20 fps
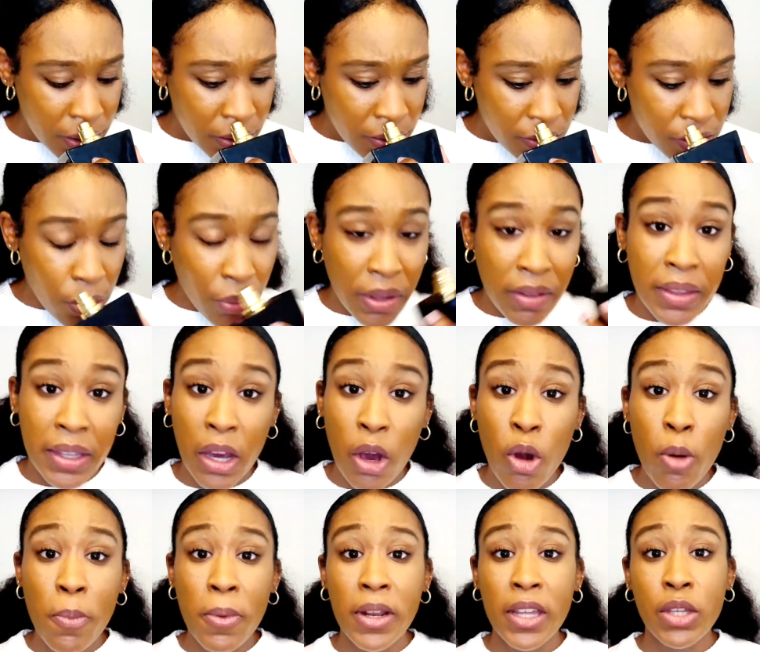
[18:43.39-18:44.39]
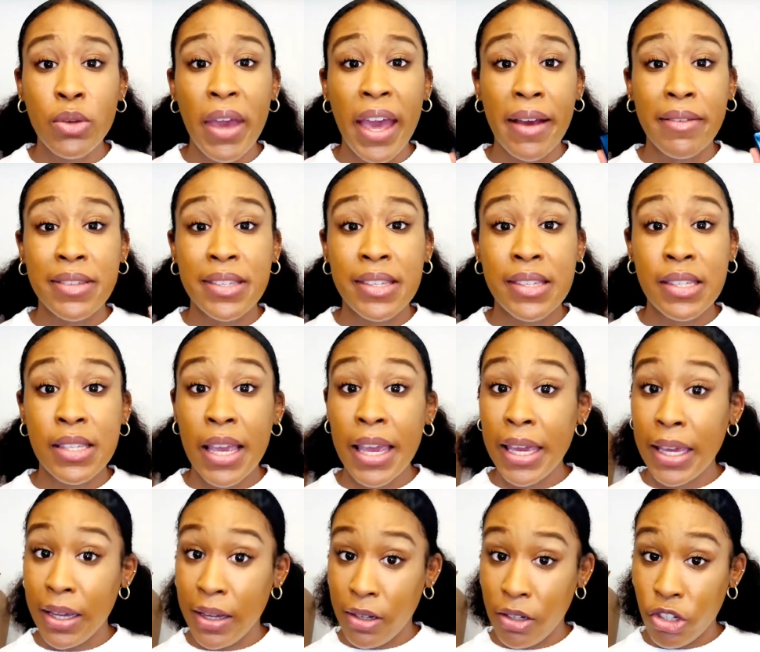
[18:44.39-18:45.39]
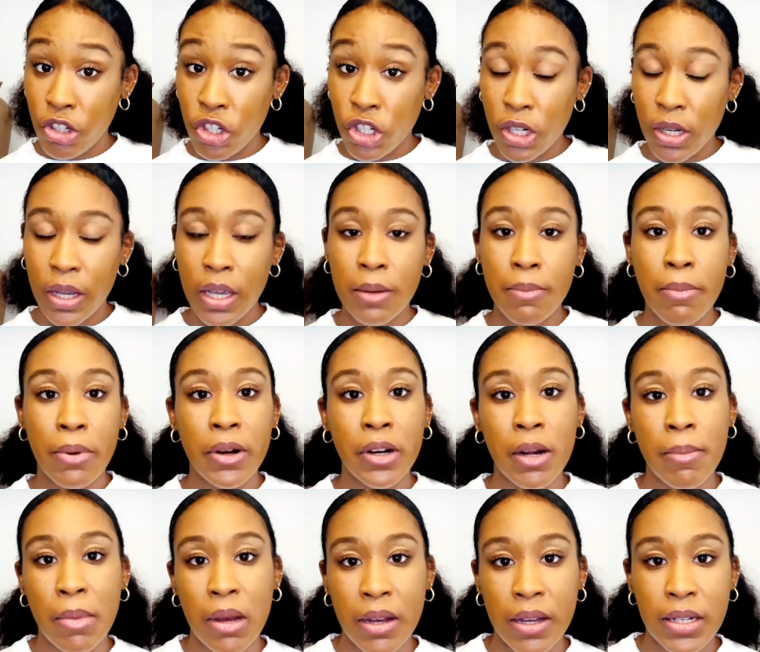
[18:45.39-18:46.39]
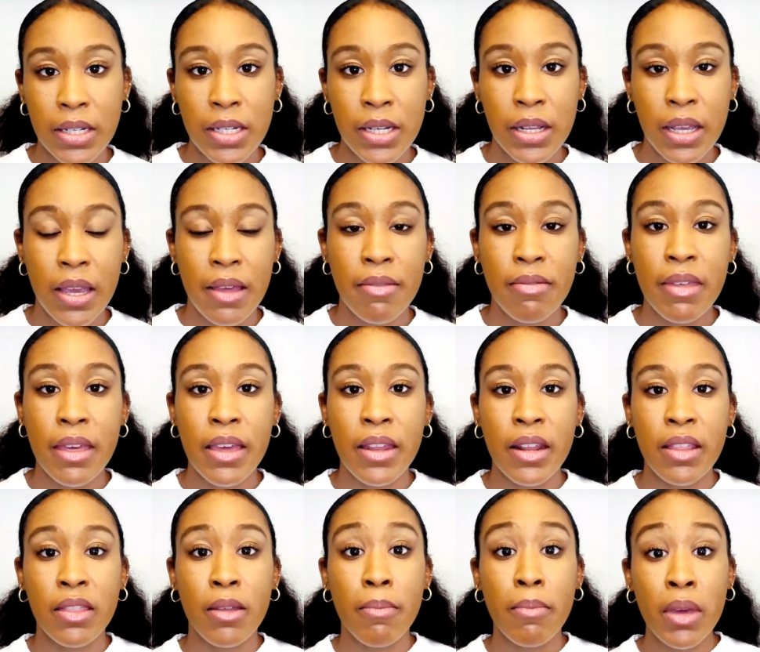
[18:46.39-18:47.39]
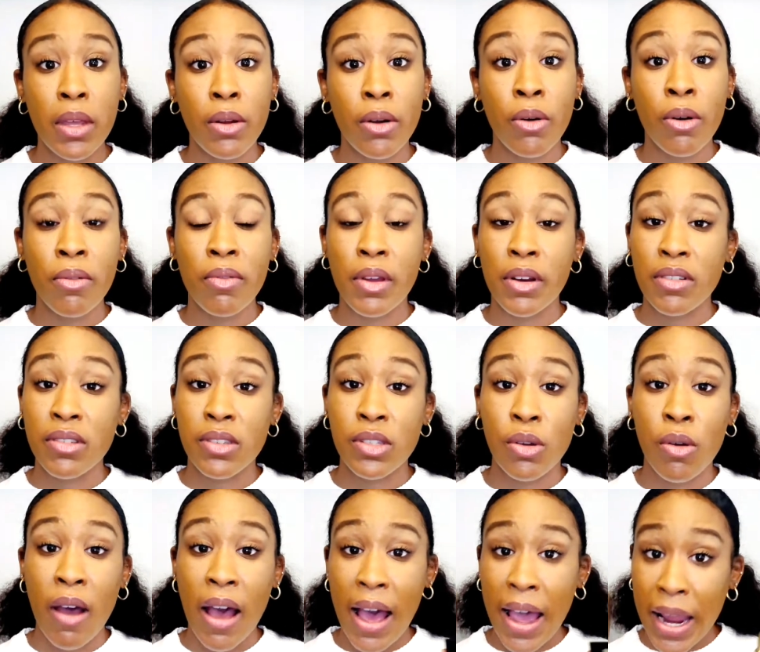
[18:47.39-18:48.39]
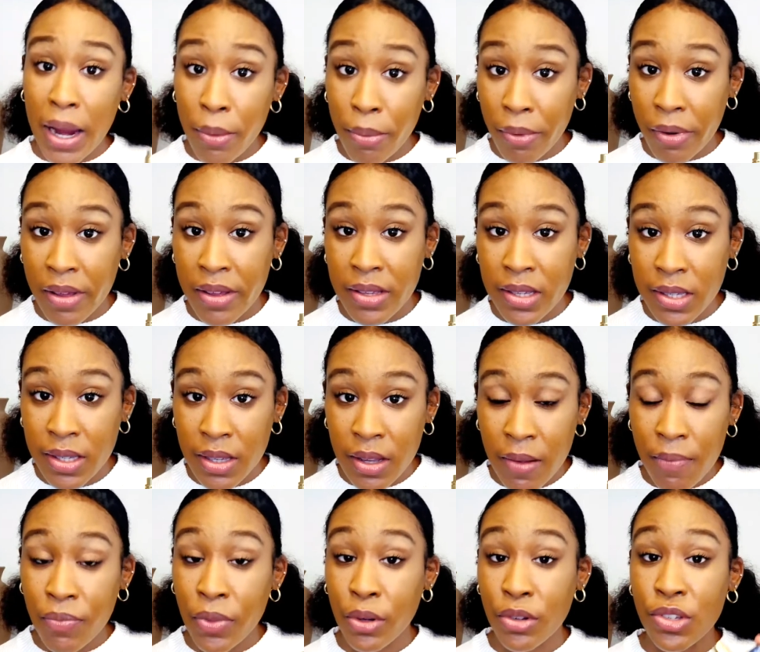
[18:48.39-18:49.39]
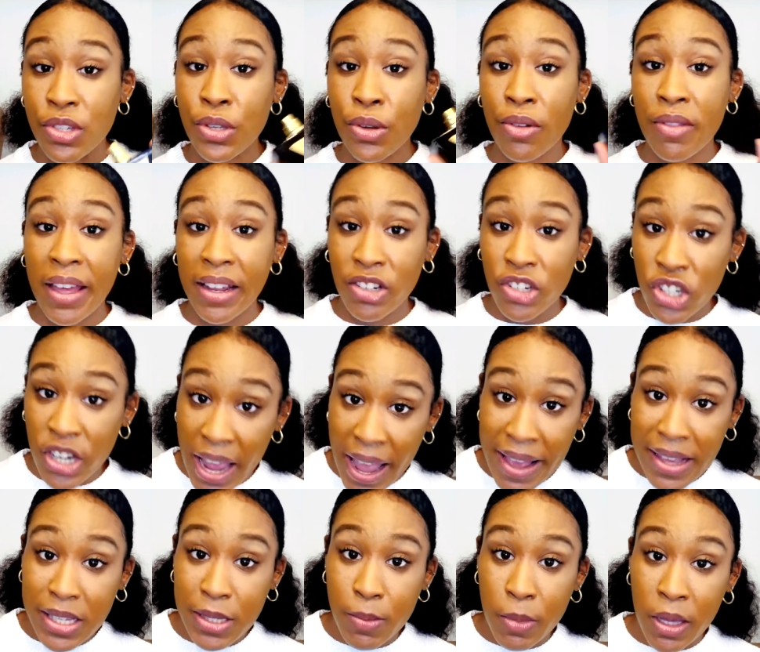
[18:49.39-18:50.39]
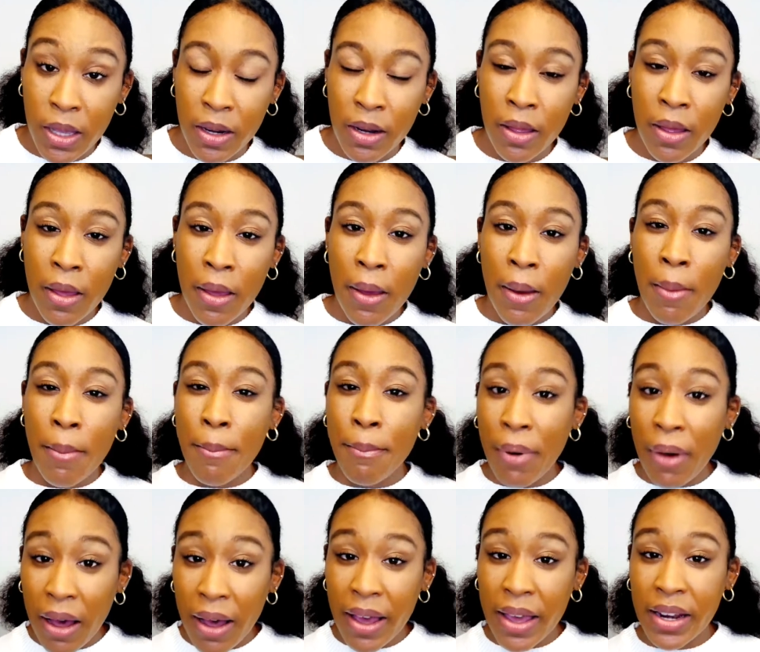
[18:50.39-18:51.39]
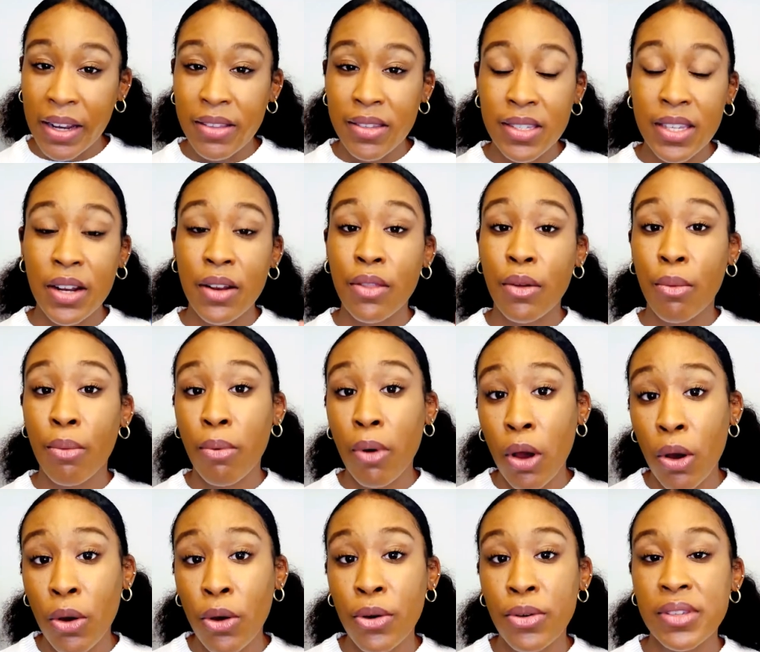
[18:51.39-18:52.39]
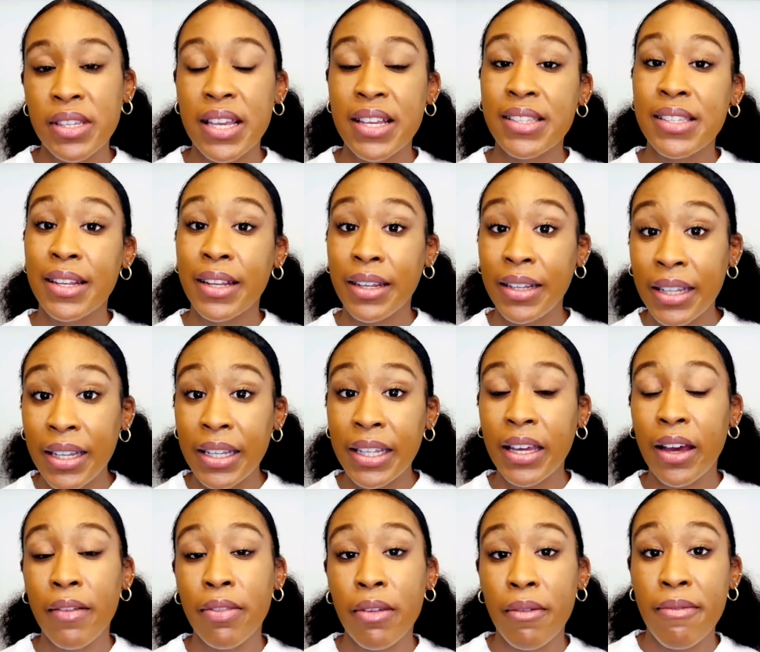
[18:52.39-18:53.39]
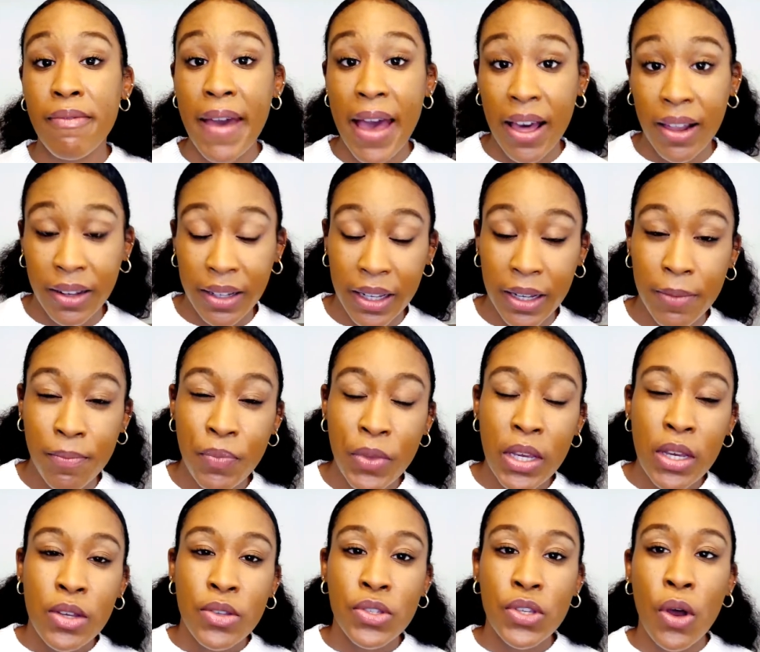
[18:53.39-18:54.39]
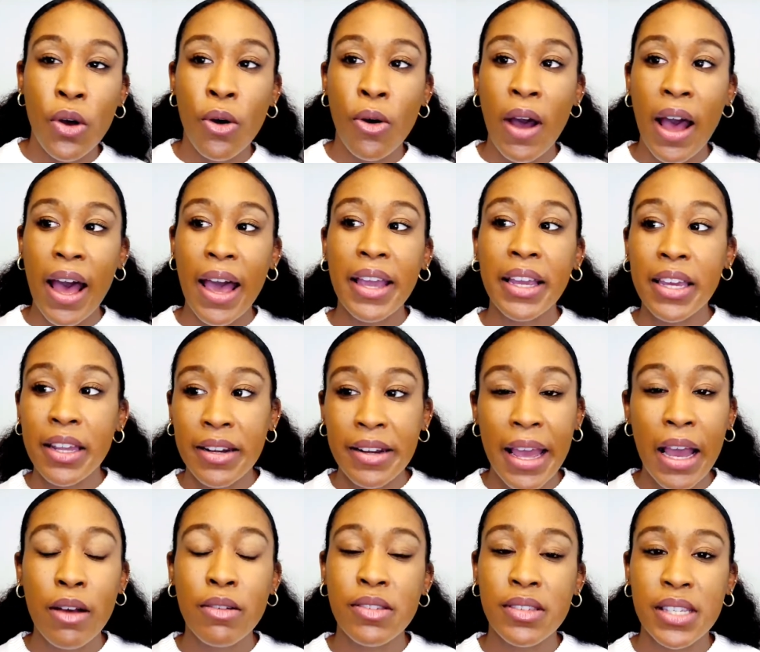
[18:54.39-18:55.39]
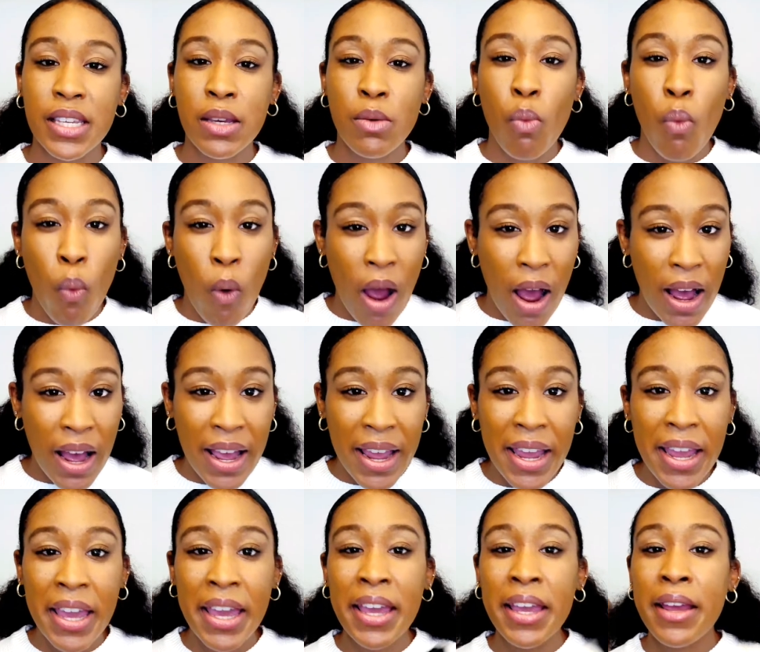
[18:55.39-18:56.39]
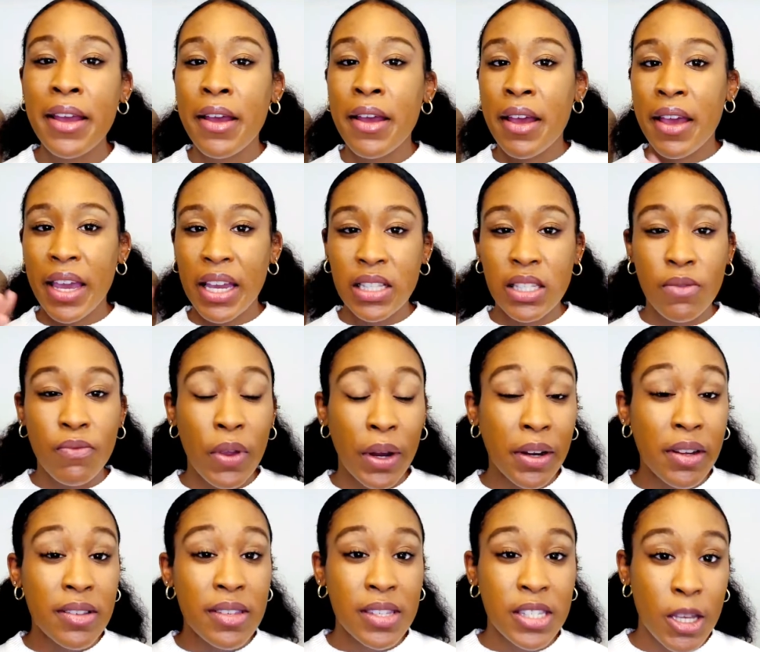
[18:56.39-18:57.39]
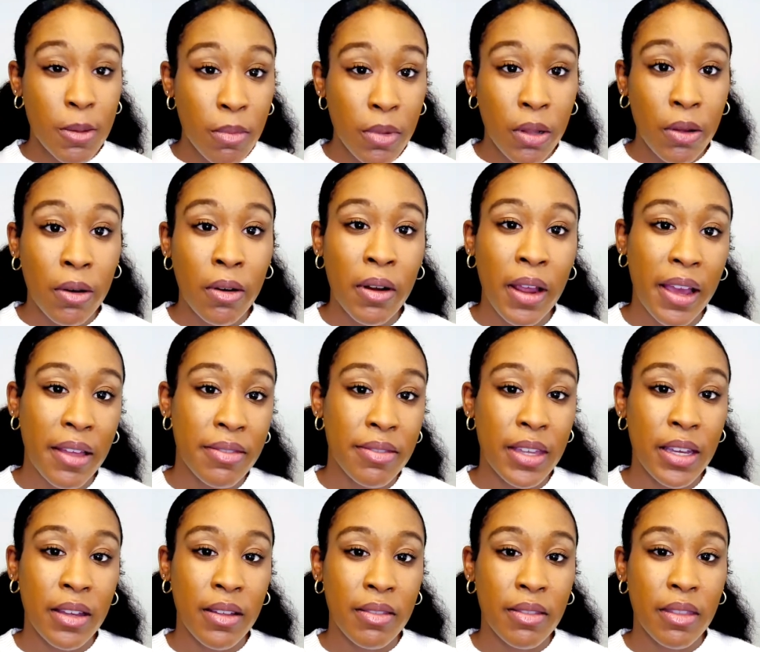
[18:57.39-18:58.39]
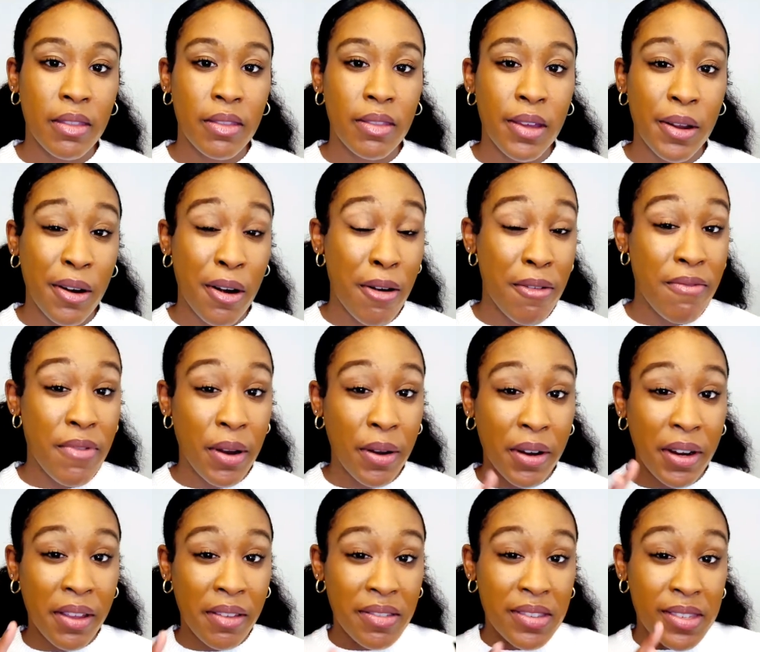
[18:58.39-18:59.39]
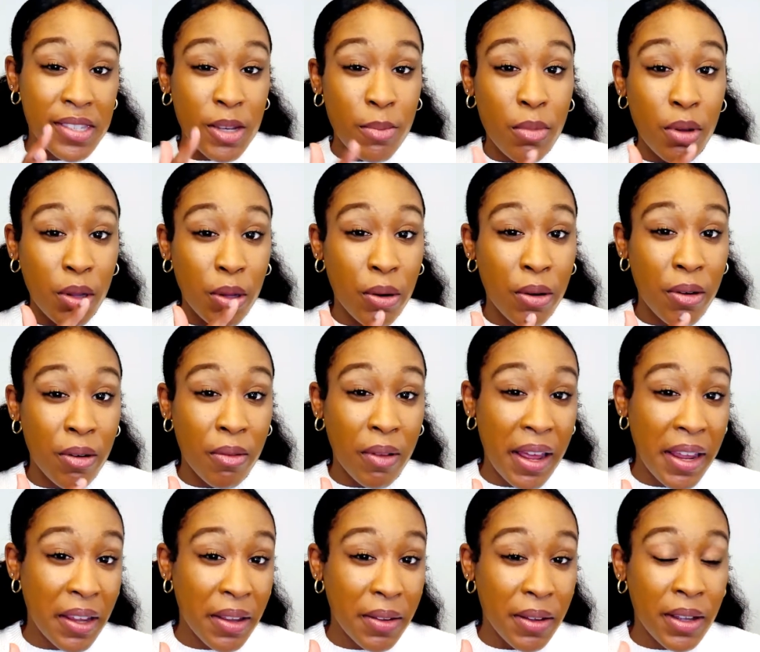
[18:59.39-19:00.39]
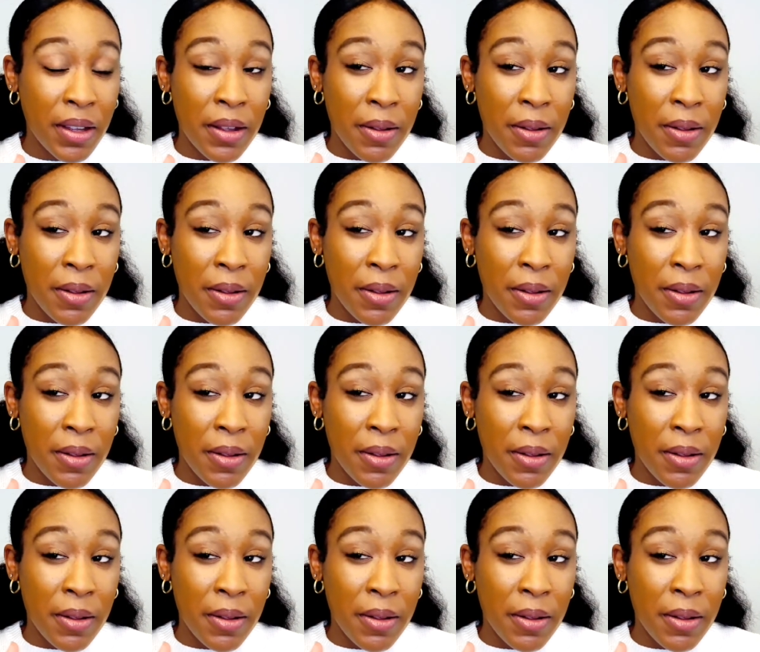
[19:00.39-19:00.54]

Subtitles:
So in the opening, you have sage and bergamot, and then in the middle, there's still iris, there's still that jasmine, but instead of the rose, it's lily of the valley. So I can now see why it's very similar. I think there are very similar, like,